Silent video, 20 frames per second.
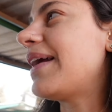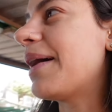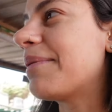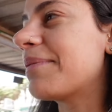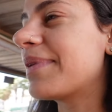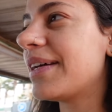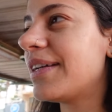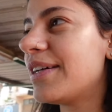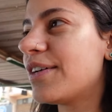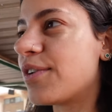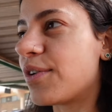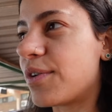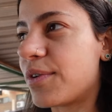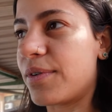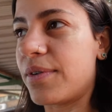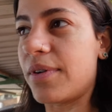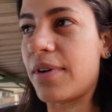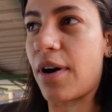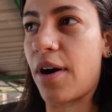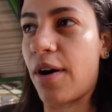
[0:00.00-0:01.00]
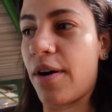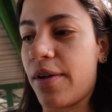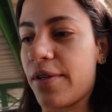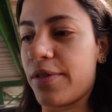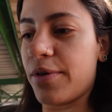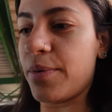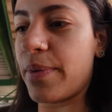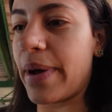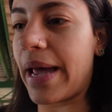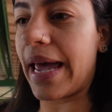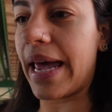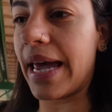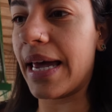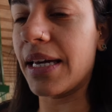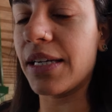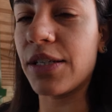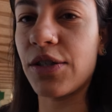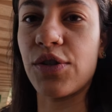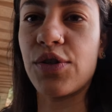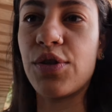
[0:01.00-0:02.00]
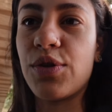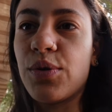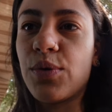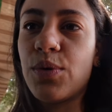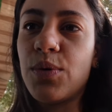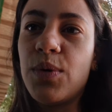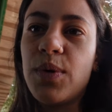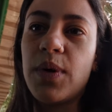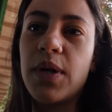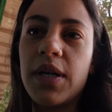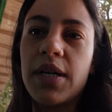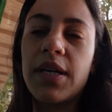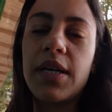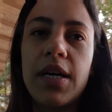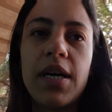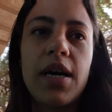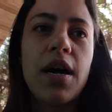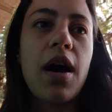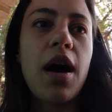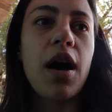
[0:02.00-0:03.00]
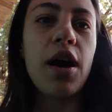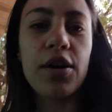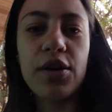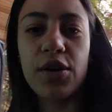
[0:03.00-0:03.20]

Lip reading: I'm gonna go all the way to a